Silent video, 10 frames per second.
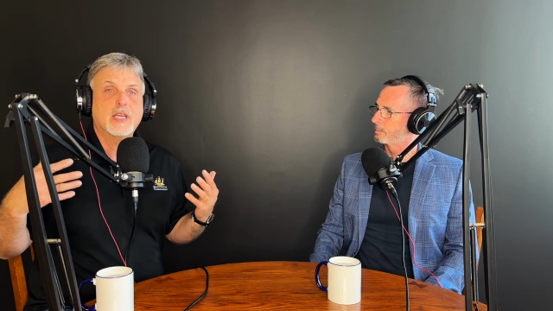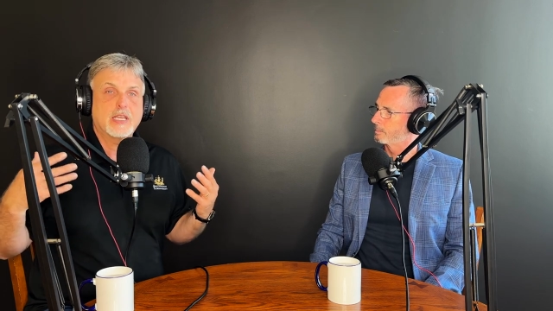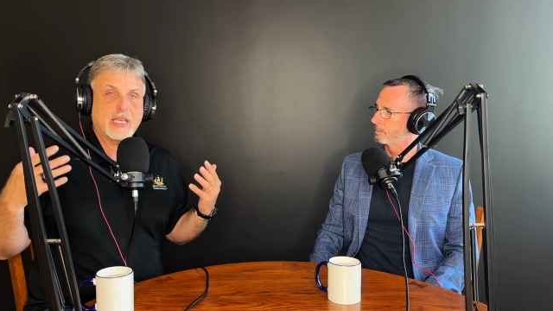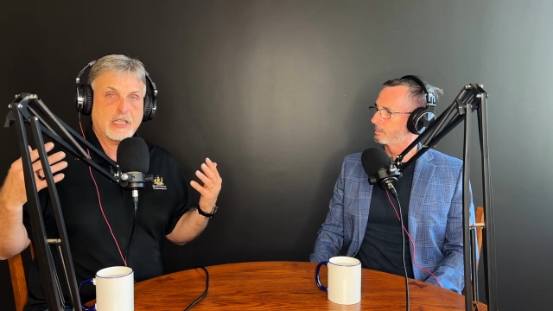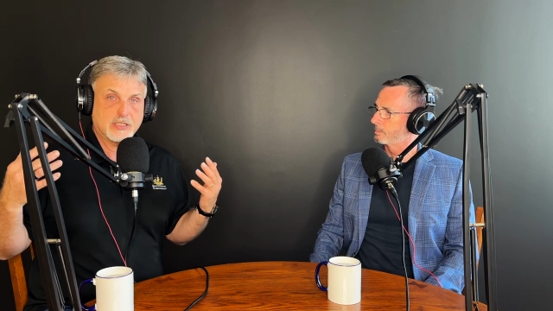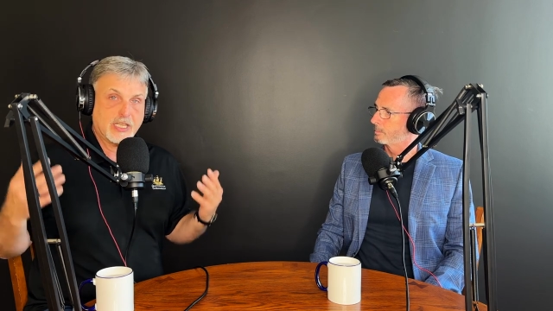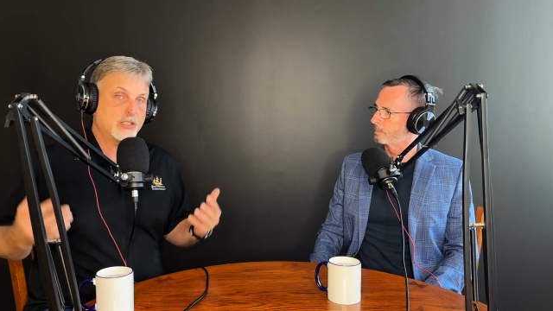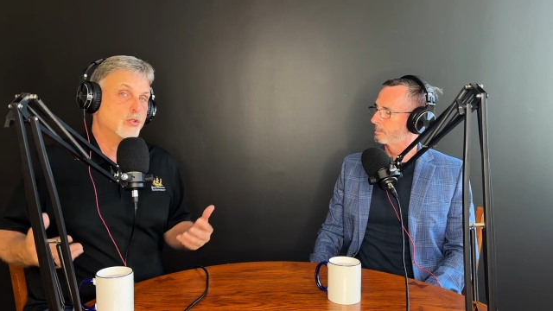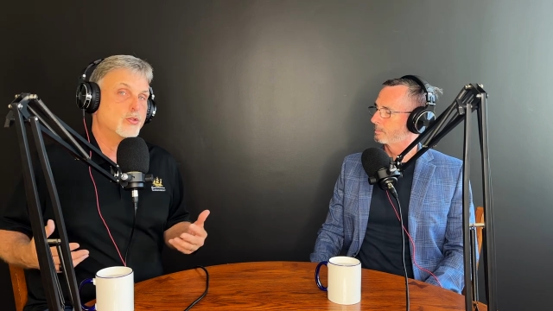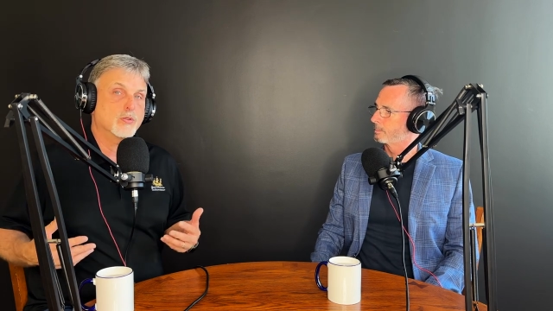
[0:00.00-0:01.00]
Speaker 1: He actually
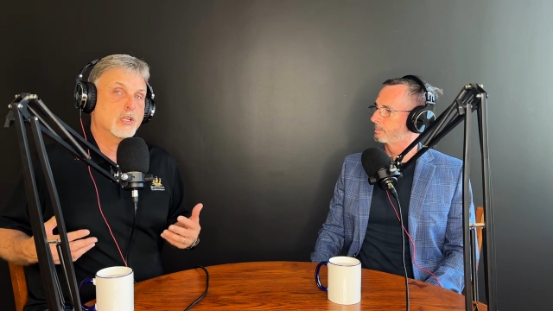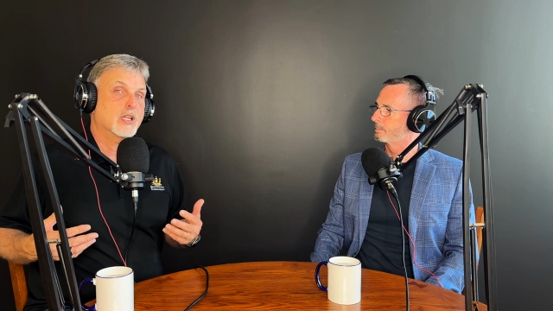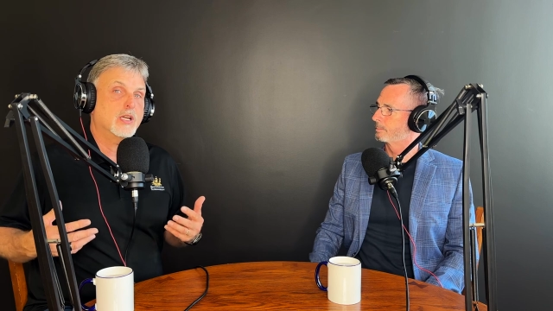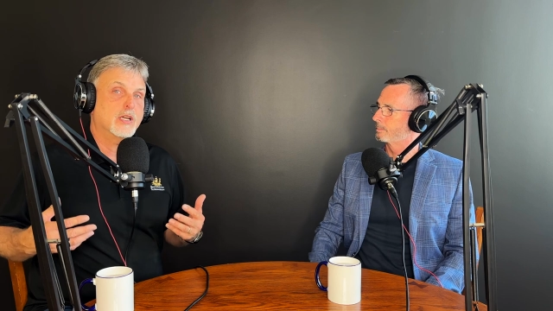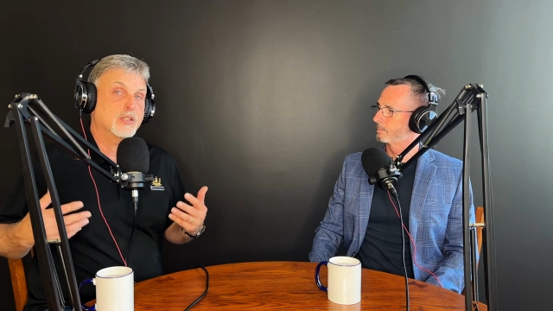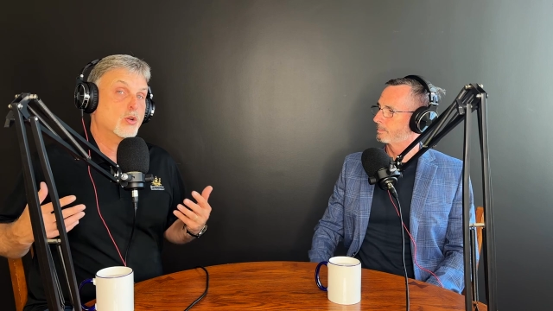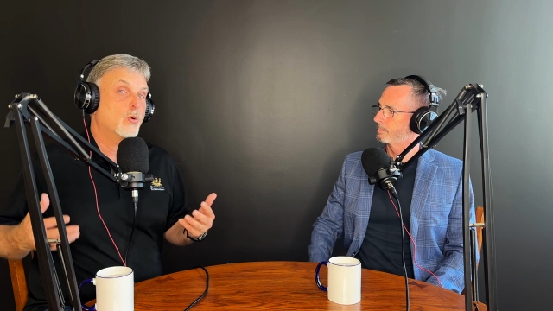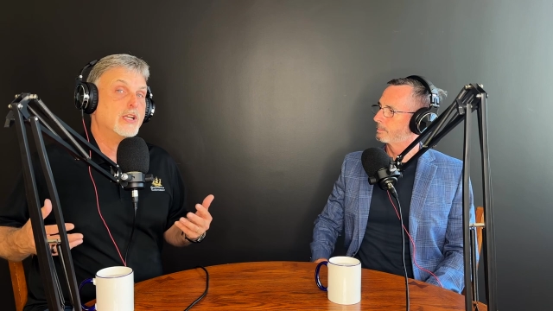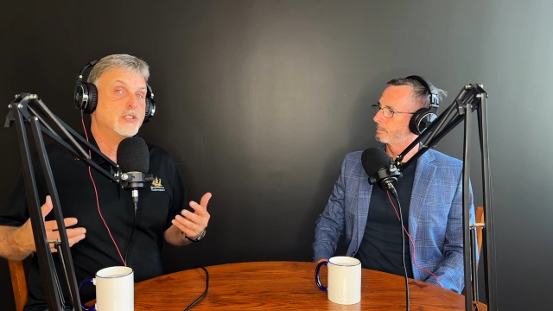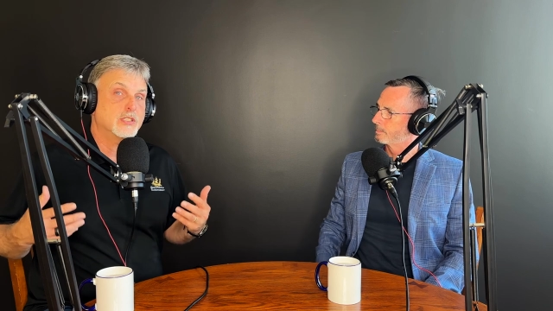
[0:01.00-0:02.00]
takes you through the, uh, the
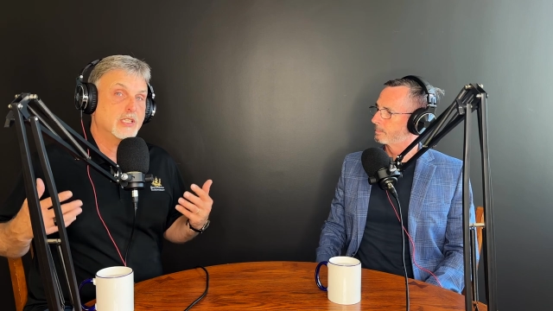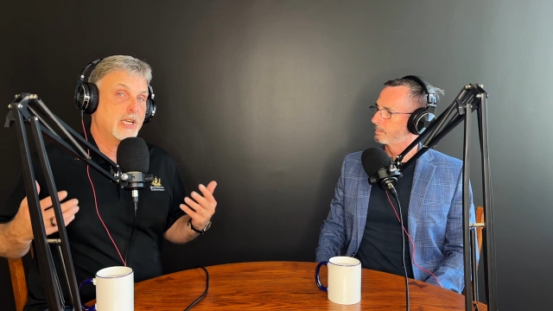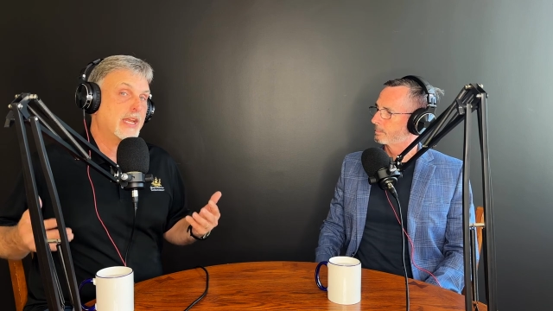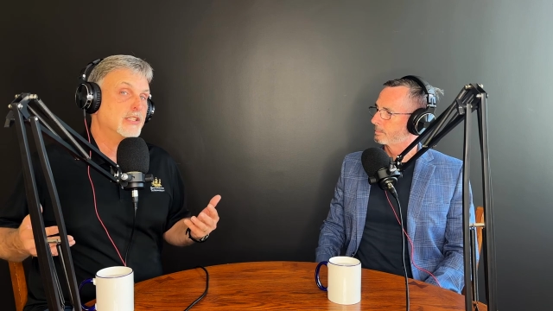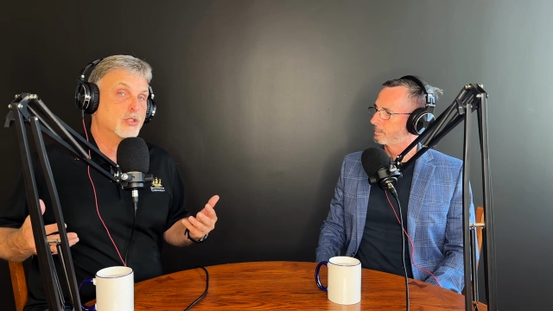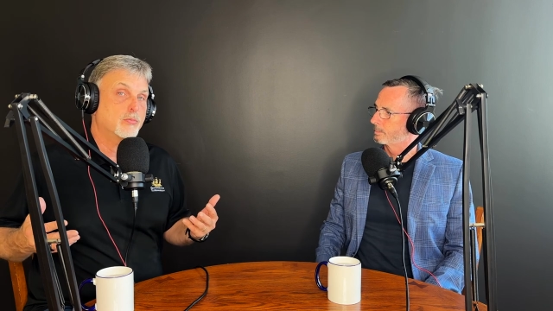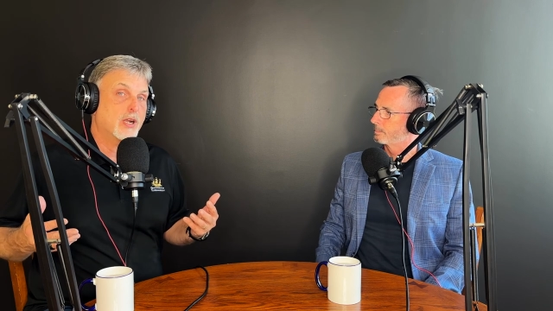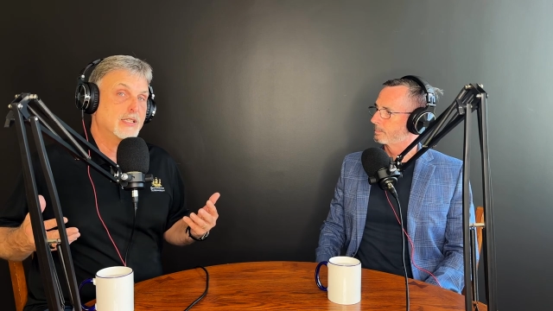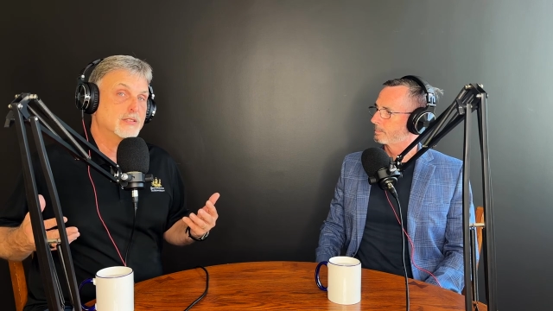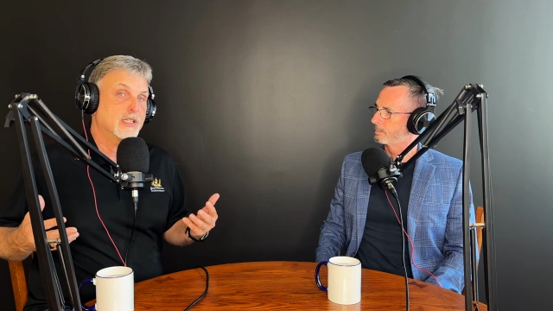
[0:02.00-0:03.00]
question and answer
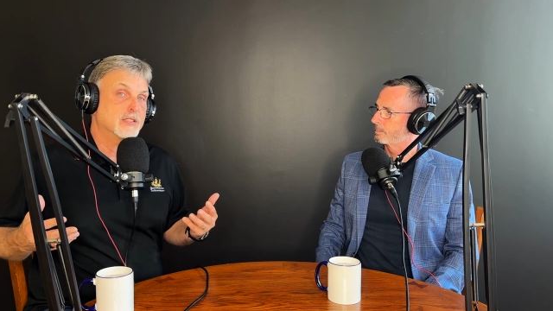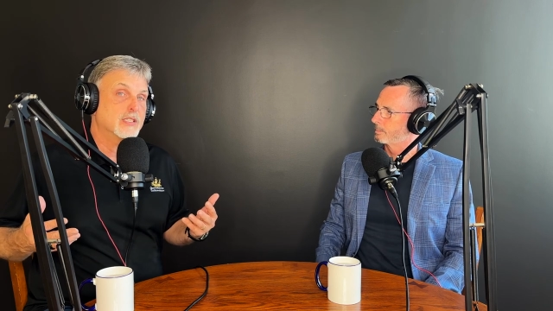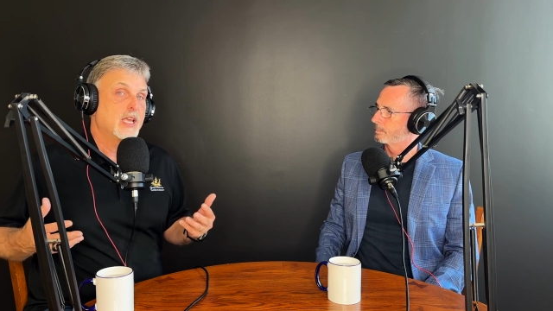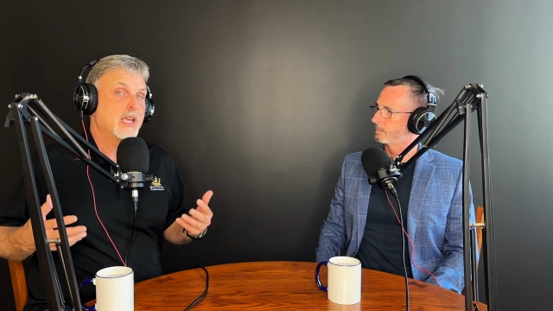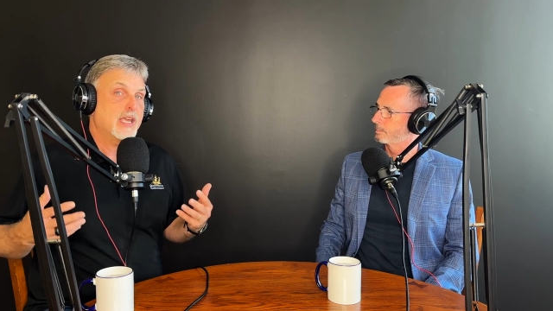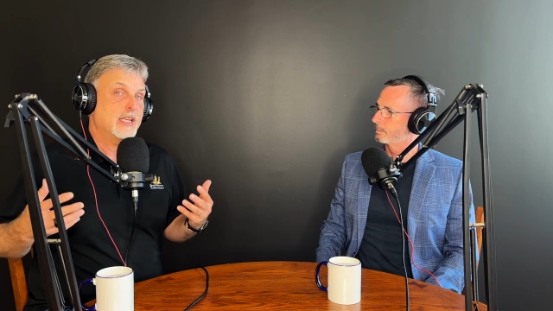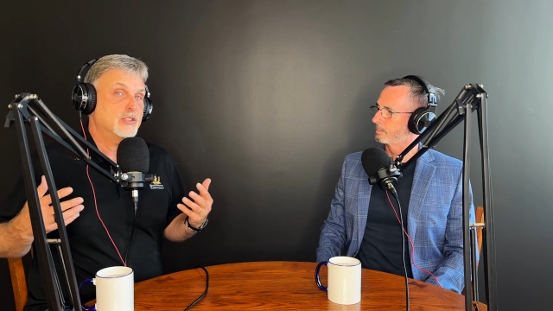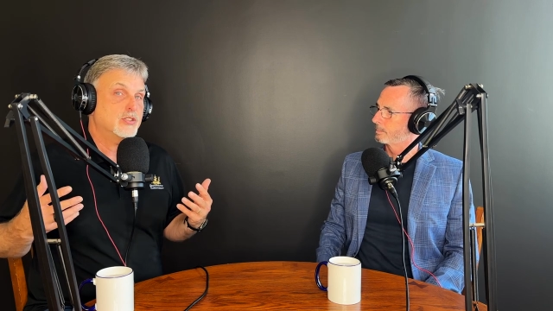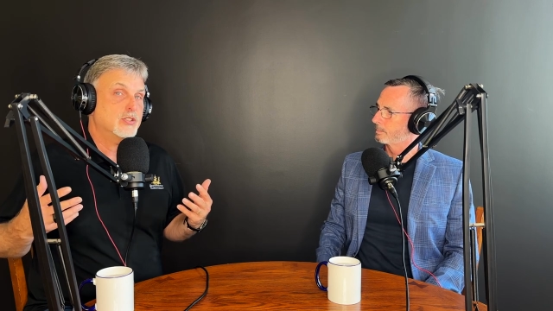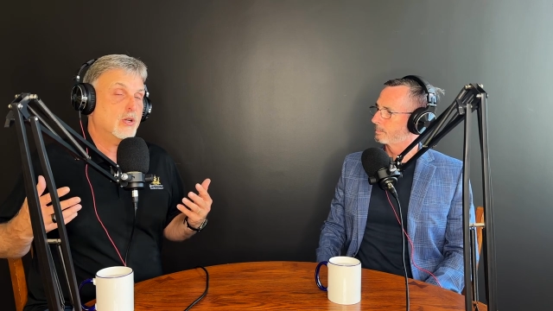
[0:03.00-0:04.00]
process. And
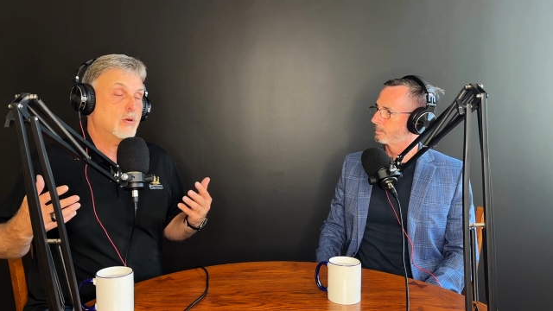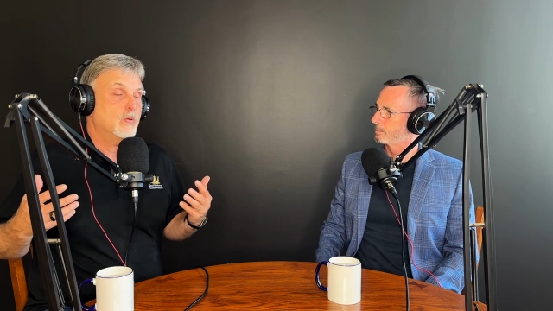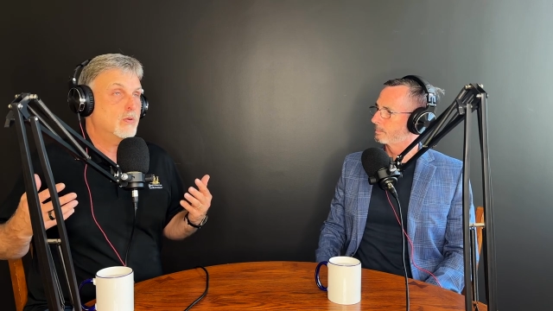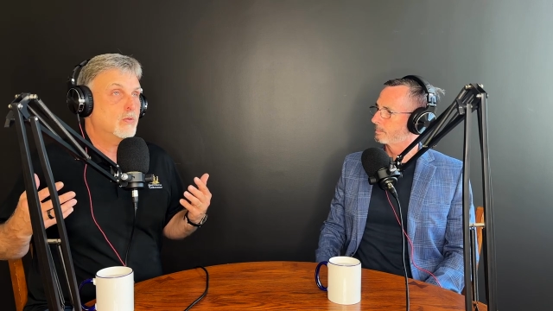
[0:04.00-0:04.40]
so